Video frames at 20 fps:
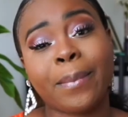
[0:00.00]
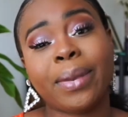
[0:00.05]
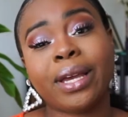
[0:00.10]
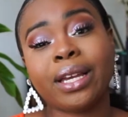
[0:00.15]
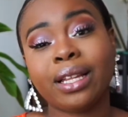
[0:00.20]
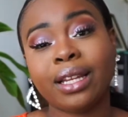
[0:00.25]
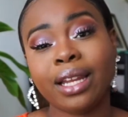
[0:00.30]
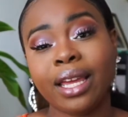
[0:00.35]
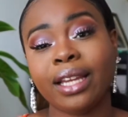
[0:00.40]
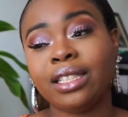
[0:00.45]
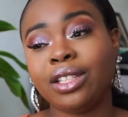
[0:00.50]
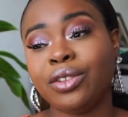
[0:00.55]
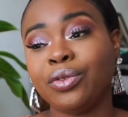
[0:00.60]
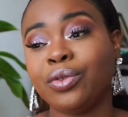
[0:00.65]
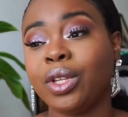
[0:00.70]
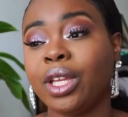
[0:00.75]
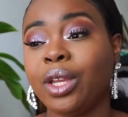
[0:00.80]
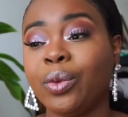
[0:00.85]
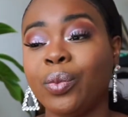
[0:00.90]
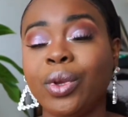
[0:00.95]
But
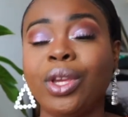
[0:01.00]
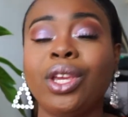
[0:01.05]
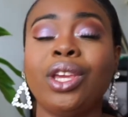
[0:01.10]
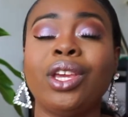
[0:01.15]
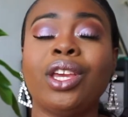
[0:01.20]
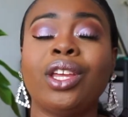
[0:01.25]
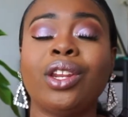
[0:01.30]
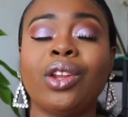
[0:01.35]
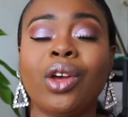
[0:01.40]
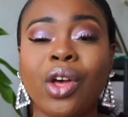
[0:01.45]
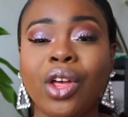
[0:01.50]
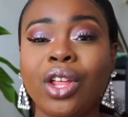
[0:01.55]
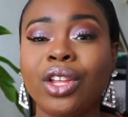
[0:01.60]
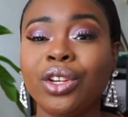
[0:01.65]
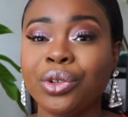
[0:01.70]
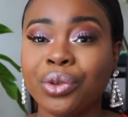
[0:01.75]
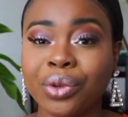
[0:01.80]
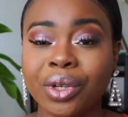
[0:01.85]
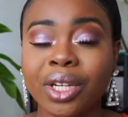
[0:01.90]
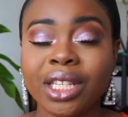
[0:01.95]
collectively, we can all
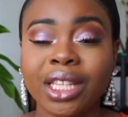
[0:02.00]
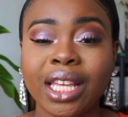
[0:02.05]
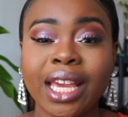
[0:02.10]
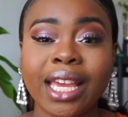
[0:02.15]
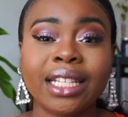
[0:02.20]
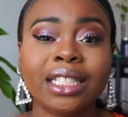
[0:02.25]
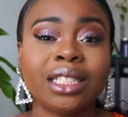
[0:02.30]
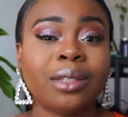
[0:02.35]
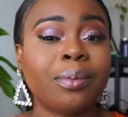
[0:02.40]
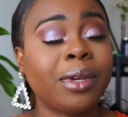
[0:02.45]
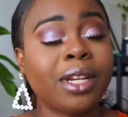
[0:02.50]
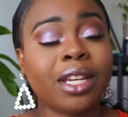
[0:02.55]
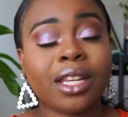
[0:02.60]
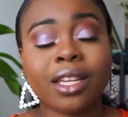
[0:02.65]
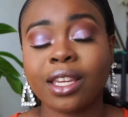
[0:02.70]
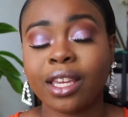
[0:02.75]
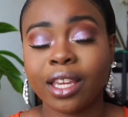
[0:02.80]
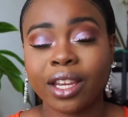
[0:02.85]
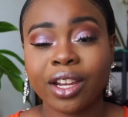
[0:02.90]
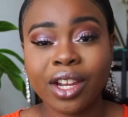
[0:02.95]
agree that it's been a
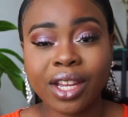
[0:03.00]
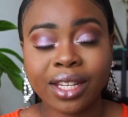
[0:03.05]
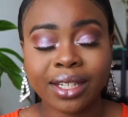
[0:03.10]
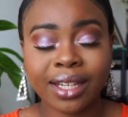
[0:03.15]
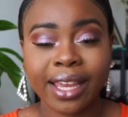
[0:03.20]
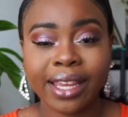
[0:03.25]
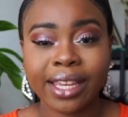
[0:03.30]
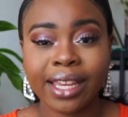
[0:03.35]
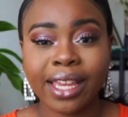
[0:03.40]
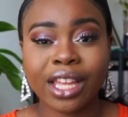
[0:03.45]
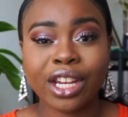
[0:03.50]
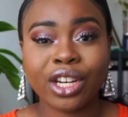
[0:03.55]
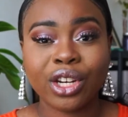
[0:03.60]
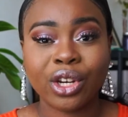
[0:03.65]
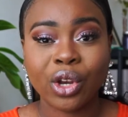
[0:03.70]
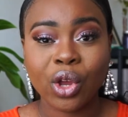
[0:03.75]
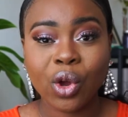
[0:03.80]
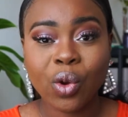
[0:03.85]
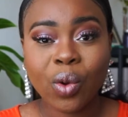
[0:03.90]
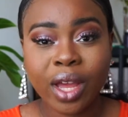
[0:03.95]
year unlike
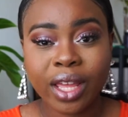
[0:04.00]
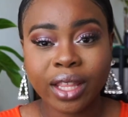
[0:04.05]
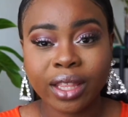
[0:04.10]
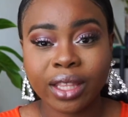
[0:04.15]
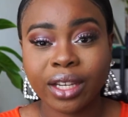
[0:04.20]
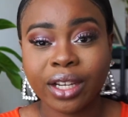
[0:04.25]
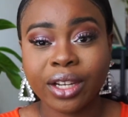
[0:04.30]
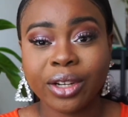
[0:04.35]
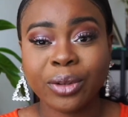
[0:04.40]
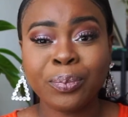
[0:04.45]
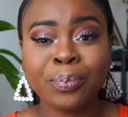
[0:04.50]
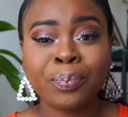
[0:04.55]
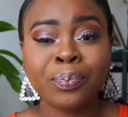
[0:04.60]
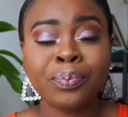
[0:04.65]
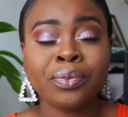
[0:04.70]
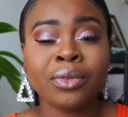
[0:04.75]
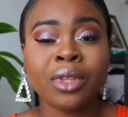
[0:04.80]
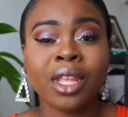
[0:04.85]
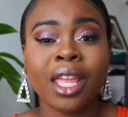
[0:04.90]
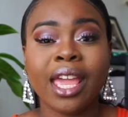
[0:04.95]
no other.
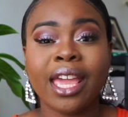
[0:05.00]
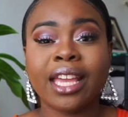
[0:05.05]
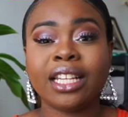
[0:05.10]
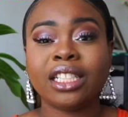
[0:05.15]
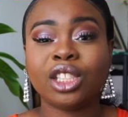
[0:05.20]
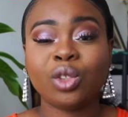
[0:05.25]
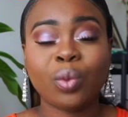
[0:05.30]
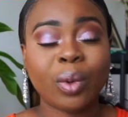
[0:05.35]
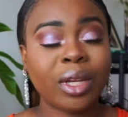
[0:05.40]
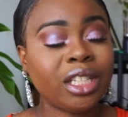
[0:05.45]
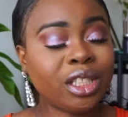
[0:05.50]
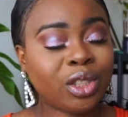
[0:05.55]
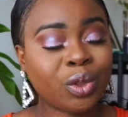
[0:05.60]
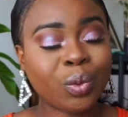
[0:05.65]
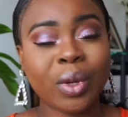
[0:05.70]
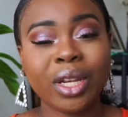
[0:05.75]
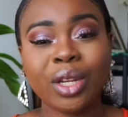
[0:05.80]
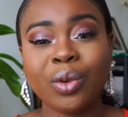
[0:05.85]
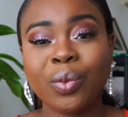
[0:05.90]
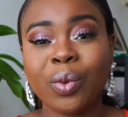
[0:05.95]
And twenty
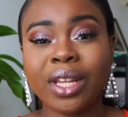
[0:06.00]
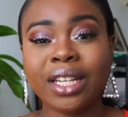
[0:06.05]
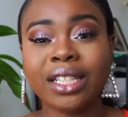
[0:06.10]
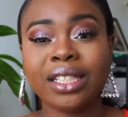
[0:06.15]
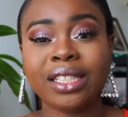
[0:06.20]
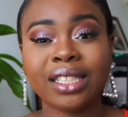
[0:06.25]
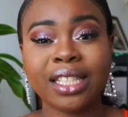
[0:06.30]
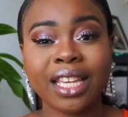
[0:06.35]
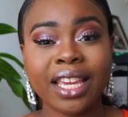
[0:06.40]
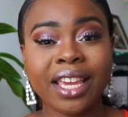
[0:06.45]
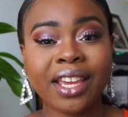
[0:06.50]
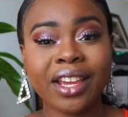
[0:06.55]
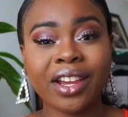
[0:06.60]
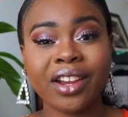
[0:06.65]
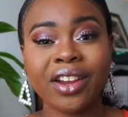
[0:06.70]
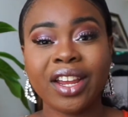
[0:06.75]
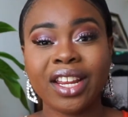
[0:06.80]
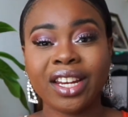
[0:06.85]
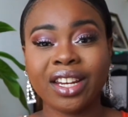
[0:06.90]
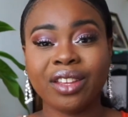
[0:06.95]
twenty-one is
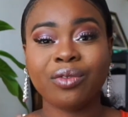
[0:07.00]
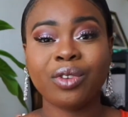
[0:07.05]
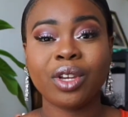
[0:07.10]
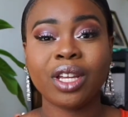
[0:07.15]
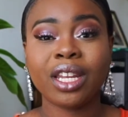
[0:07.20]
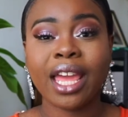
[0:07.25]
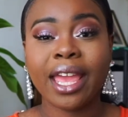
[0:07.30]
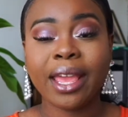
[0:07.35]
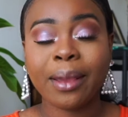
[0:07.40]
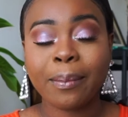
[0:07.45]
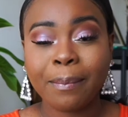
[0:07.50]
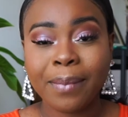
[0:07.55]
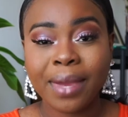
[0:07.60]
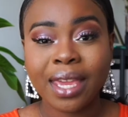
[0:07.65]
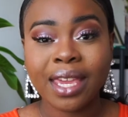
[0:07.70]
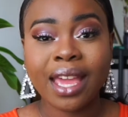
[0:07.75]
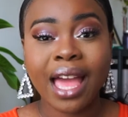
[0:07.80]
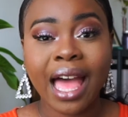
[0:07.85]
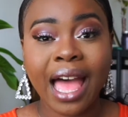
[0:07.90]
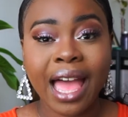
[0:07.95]
here. And if you're like
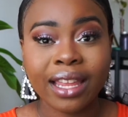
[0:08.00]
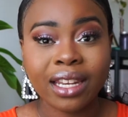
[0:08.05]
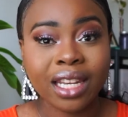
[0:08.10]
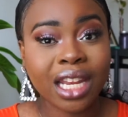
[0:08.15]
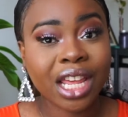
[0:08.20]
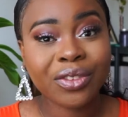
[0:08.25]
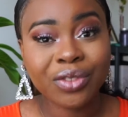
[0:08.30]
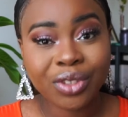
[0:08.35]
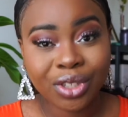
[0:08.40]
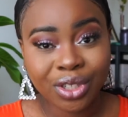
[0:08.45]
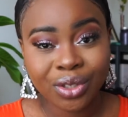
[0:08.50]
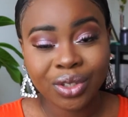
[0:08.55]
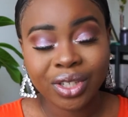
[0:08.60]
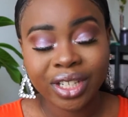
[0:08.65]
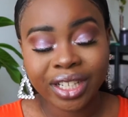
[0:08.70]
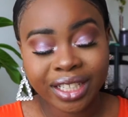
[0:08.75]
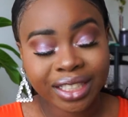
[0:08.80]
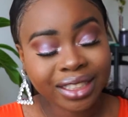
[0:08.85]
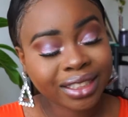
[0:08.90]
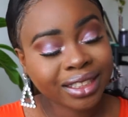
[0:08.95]
me, I love the new
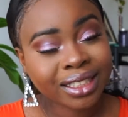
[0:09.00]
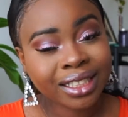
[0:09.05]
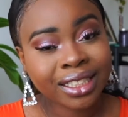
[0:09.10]
year.